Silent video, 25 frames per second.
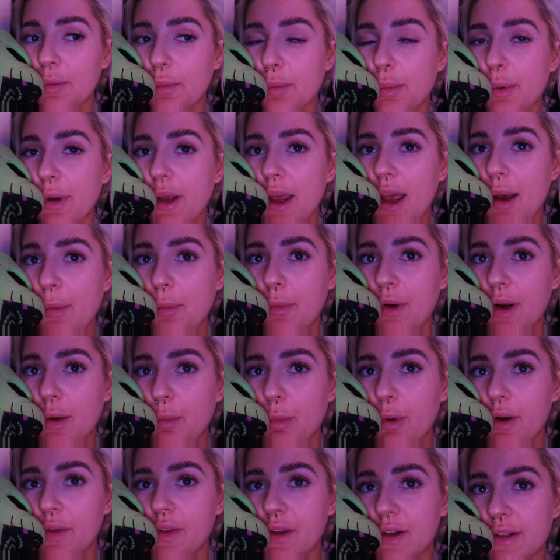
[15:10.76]
But yeah, I'm going to
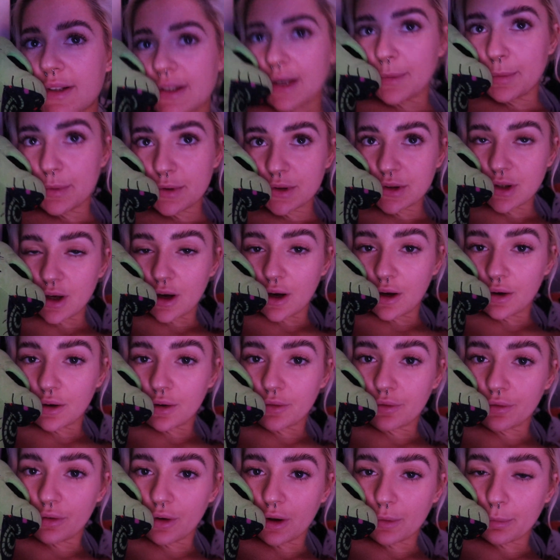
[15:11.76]
bring this episode
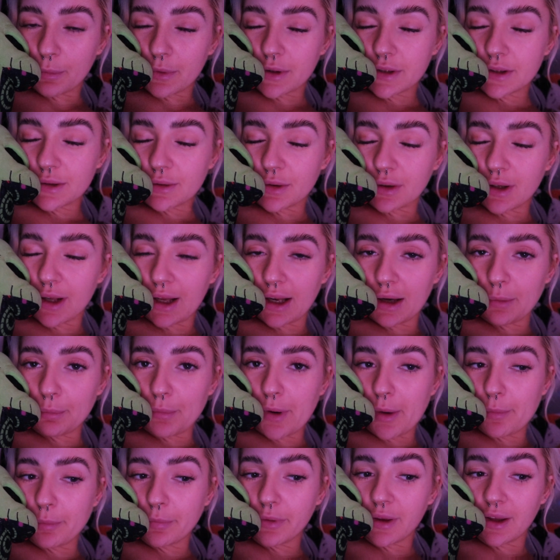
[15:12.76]
of Vlogmas to an end,
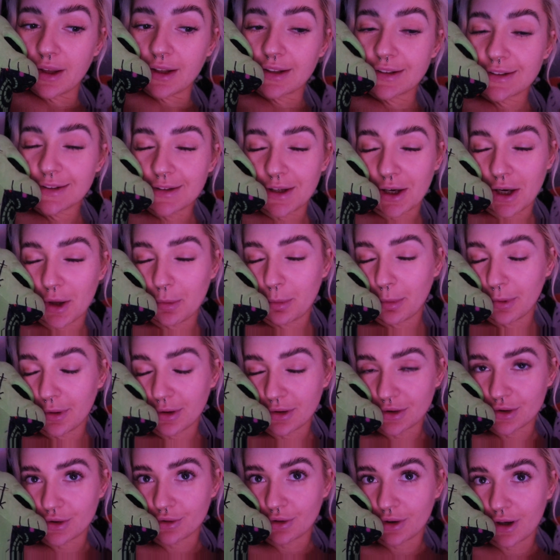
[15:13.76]
pumpkins. I hope you
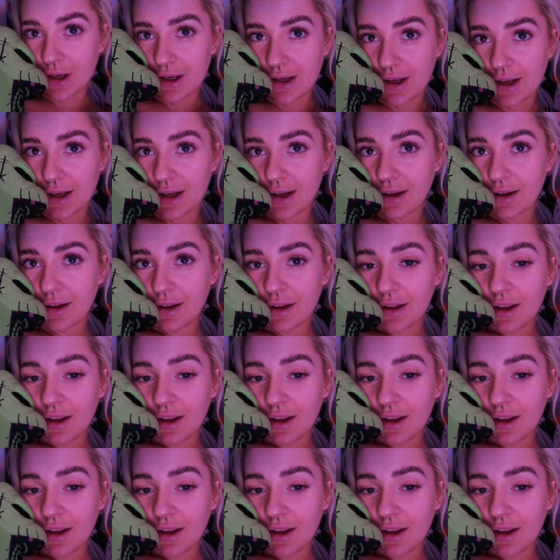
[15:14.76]
enjoyed it.